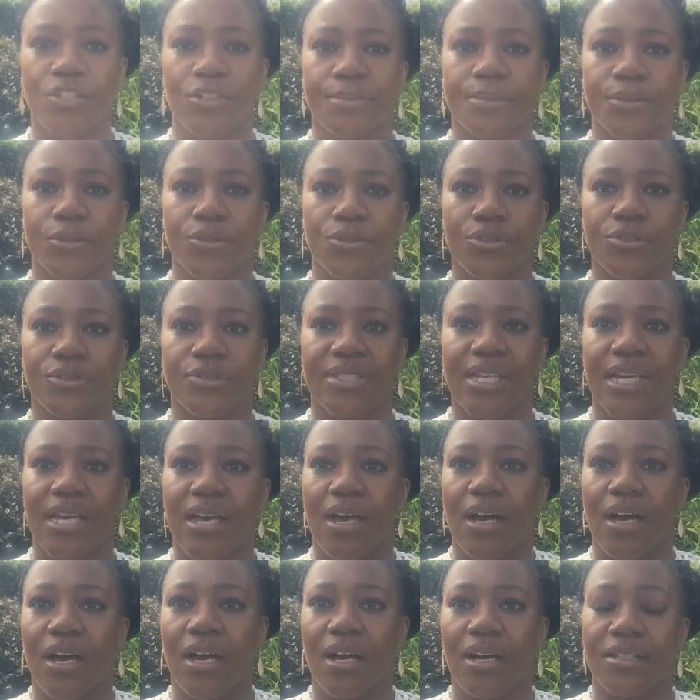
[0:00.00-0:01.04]
couples.
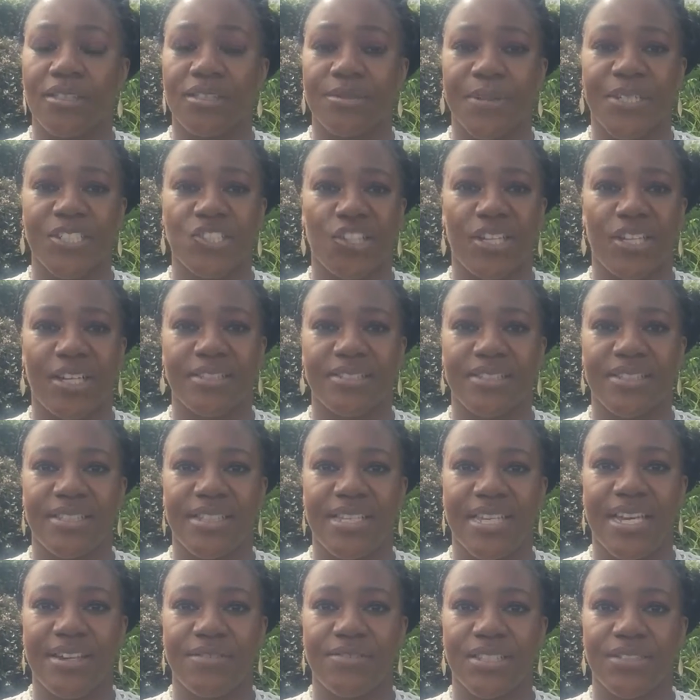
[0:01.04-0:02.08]
I specialise in
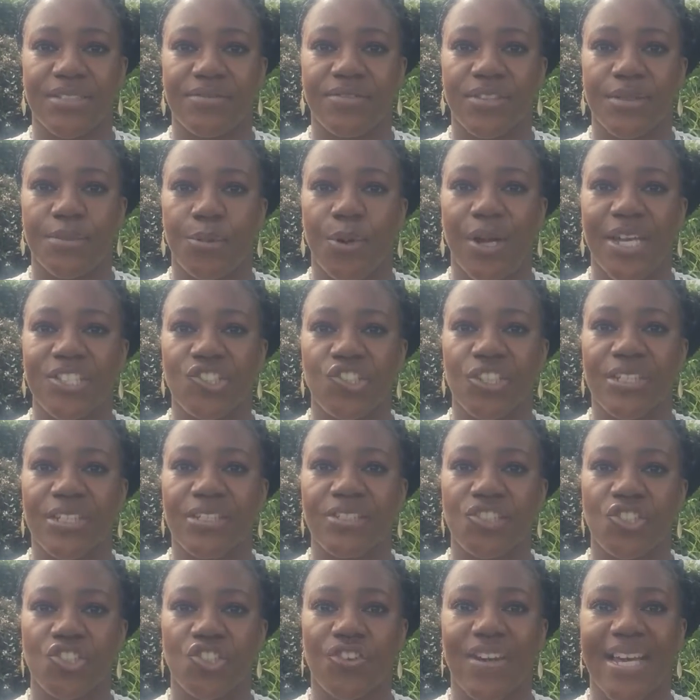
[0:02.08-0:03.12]
the areas of
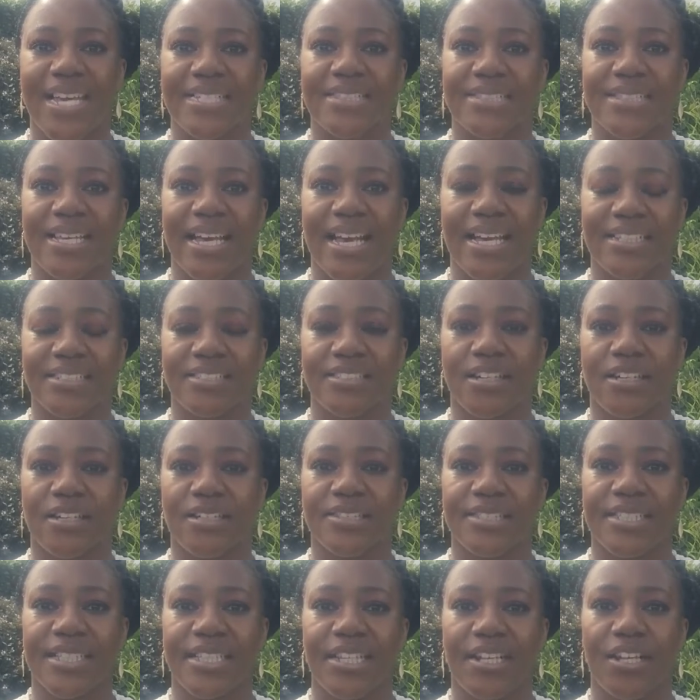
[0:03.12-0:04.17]
depression, stress,
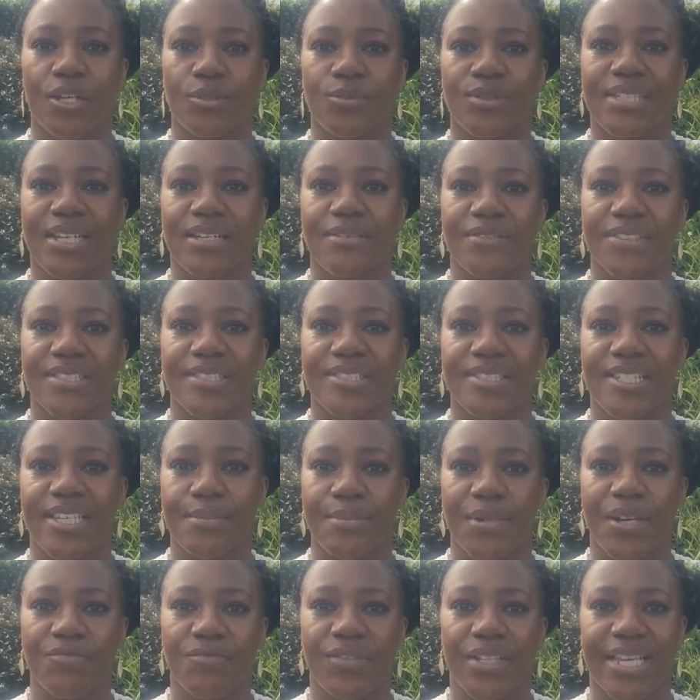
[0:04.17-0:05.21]
anxiety, low
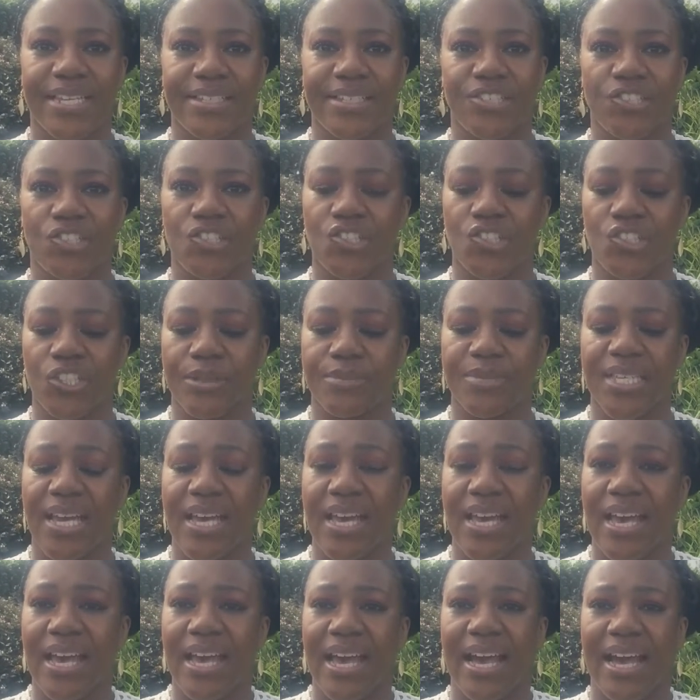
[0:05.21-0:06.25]
self-esteem and relationships.
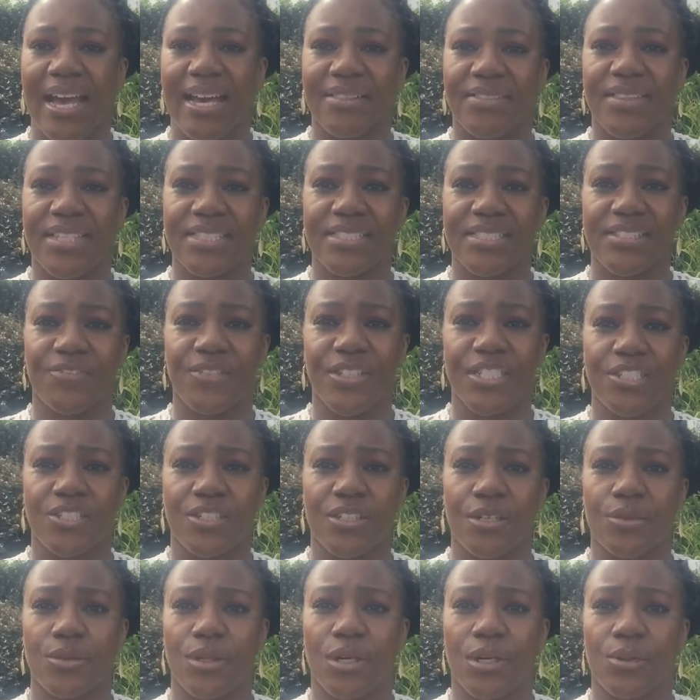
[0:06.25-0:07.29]
And this
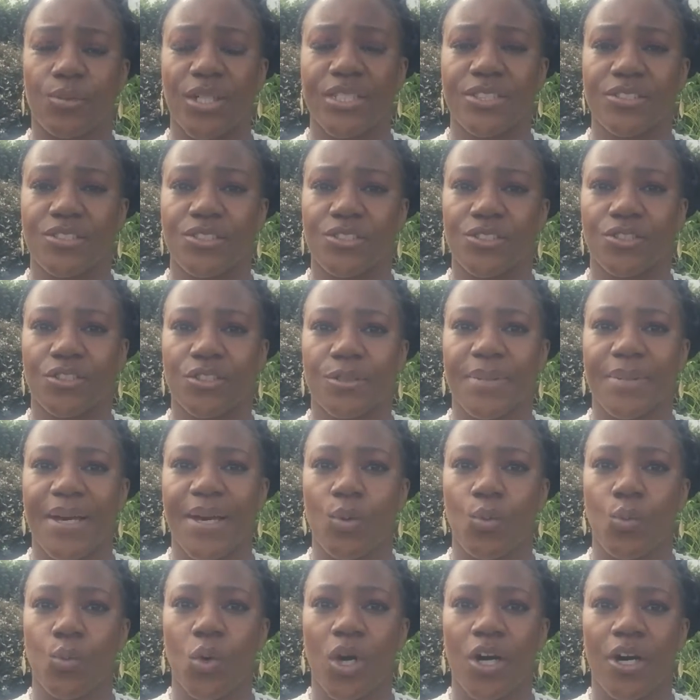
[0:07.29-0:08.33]
video, I want to talk
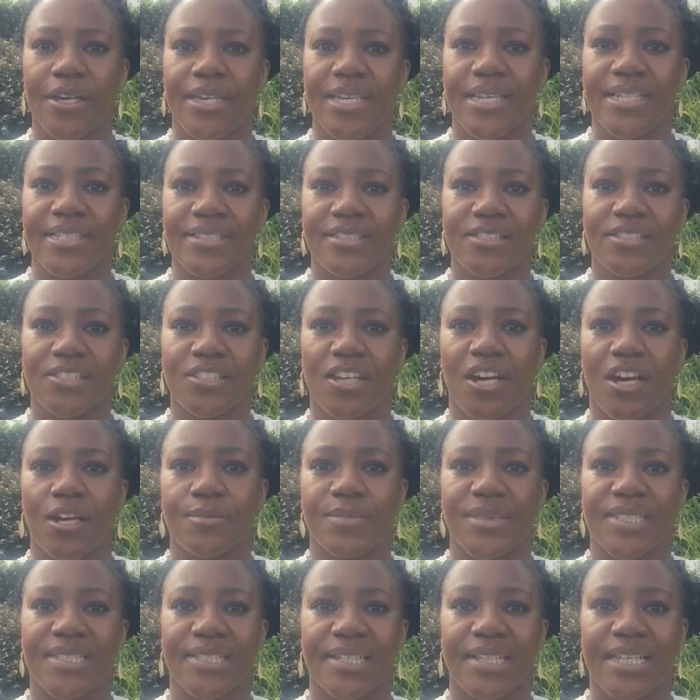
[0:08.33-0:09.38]
about why it's
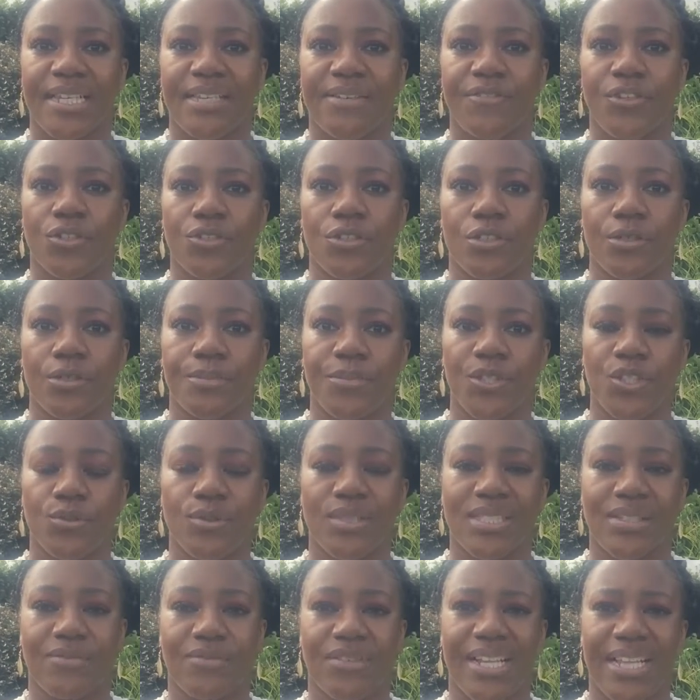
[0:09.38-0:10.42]
time to leave your
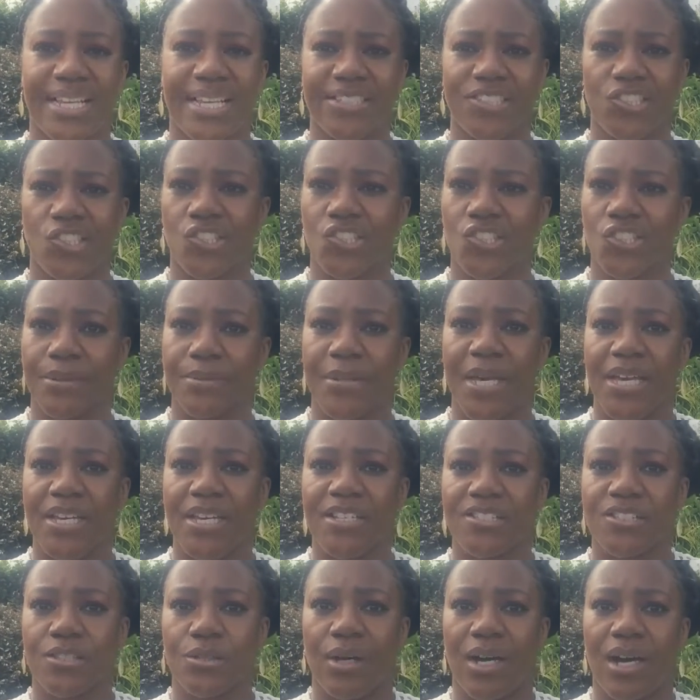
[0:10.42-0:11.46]
abusive relationship.
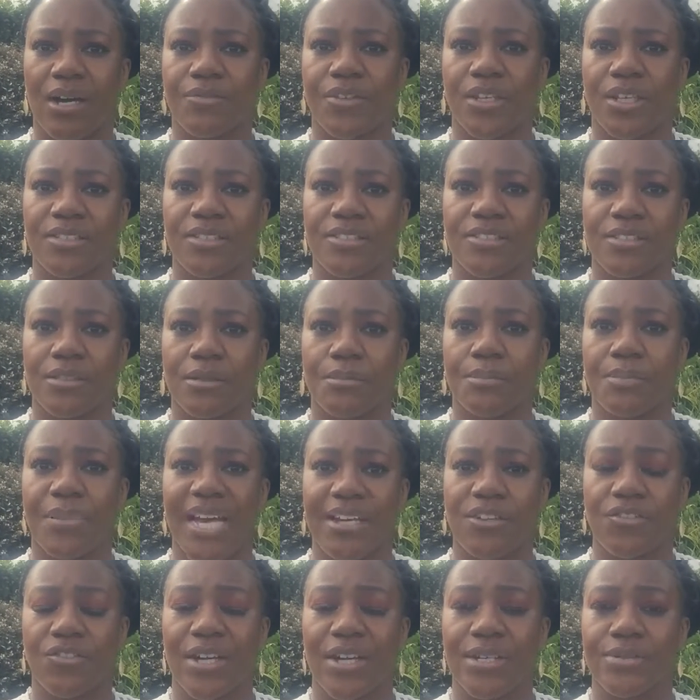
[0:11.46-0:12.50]
So I've got some
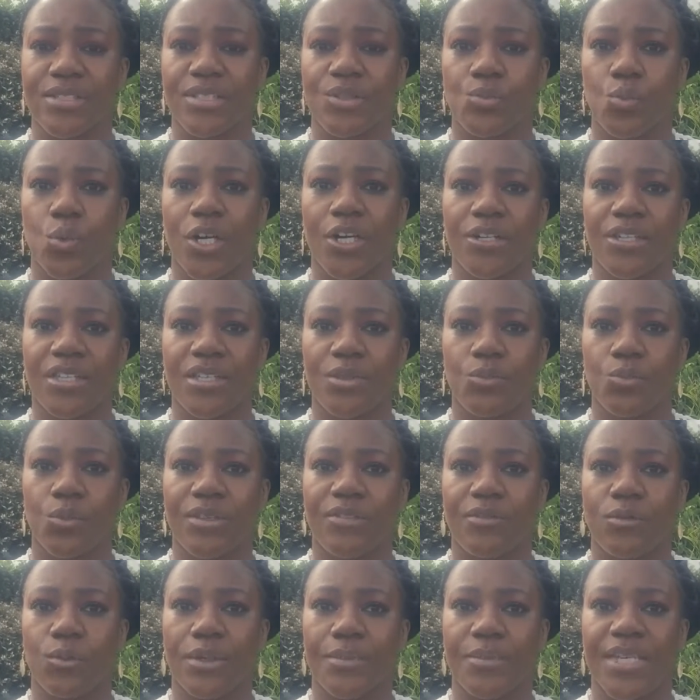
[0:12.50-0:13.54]
background in working
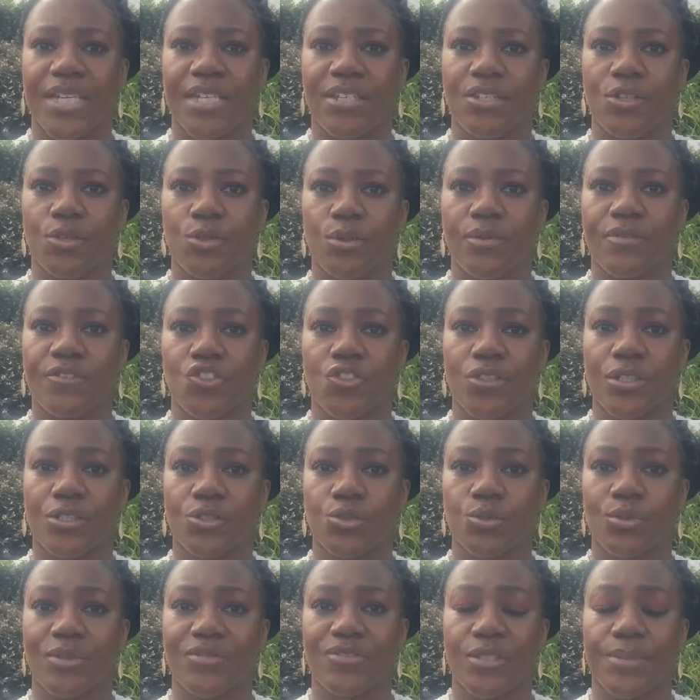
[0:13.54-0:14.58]
with women who've
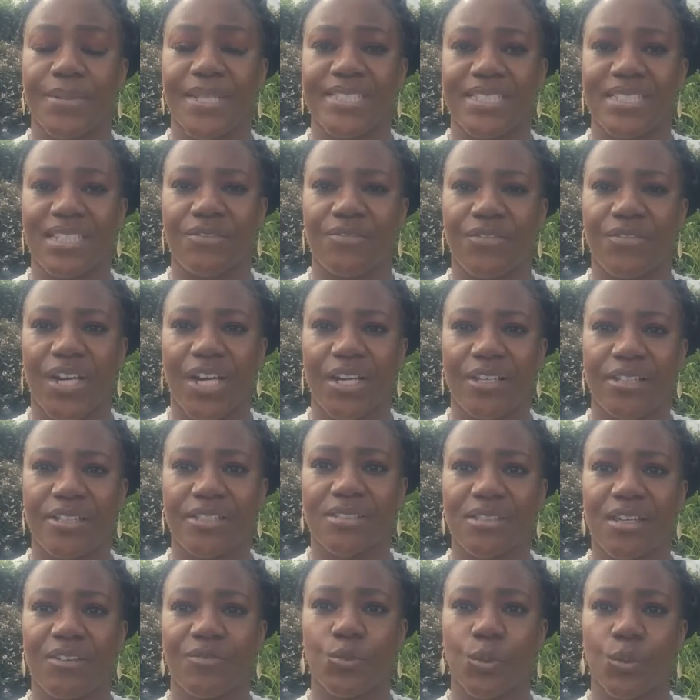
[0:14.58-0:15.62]
struggled with domestic
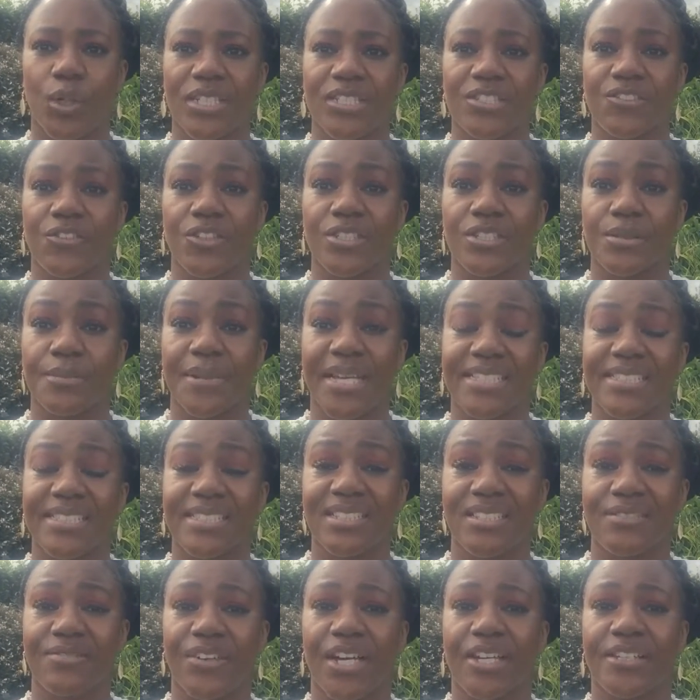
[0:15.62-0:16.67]
violence. I've worked for a
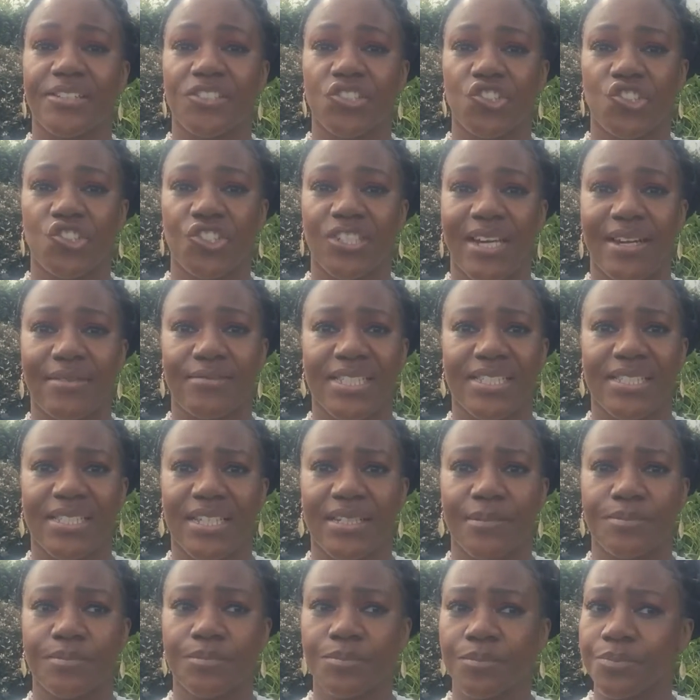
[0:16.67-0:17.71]
domestic violence
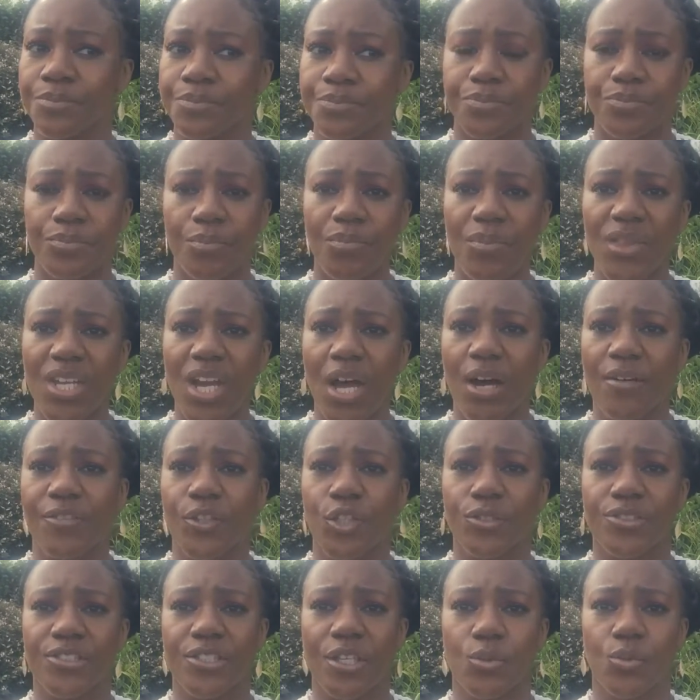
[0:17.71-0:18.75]
charity. I've
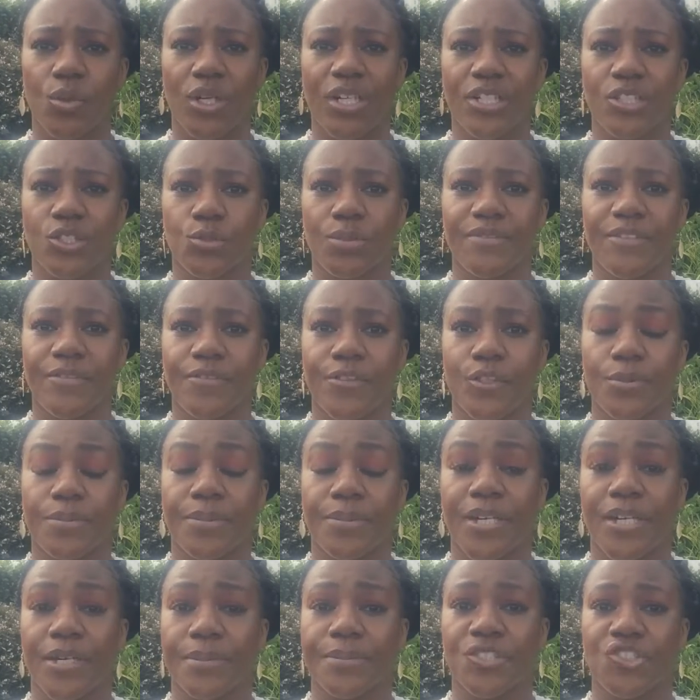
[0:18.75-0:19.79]
also worked with a few
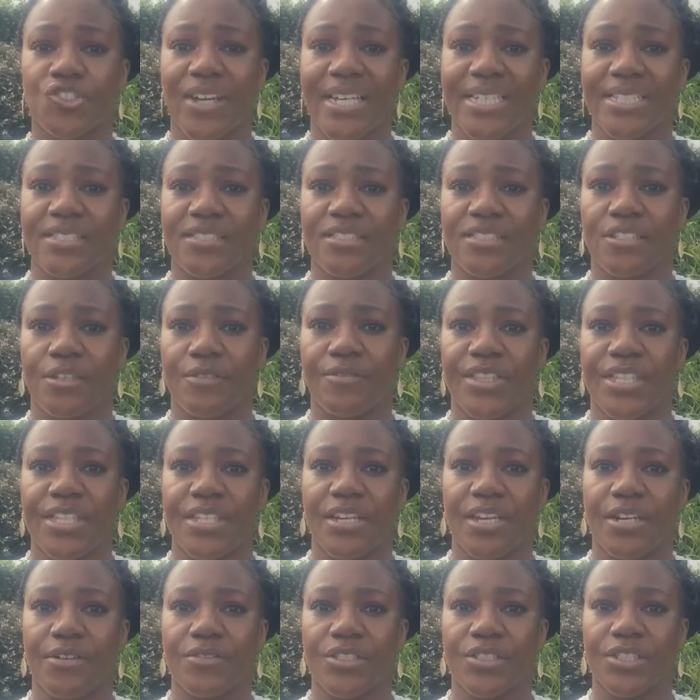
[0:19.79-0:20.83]
perpetrators over the
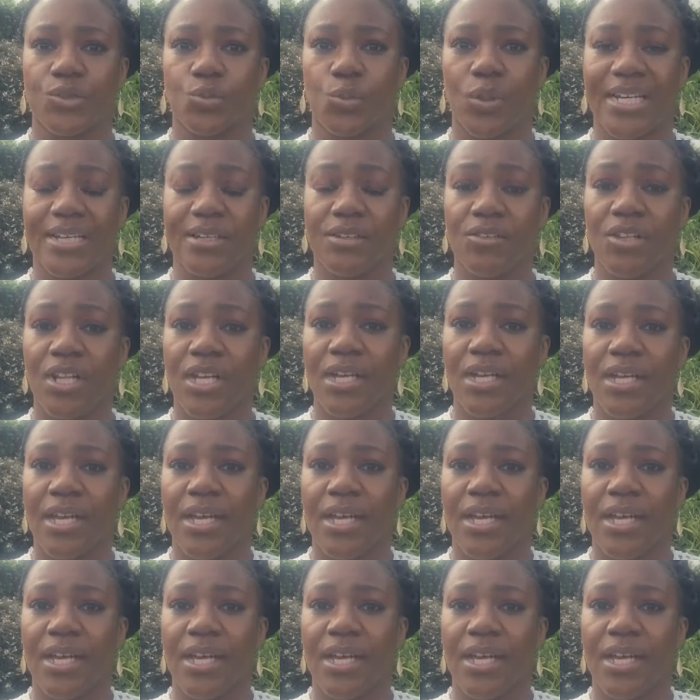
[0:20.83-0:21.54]
year as well,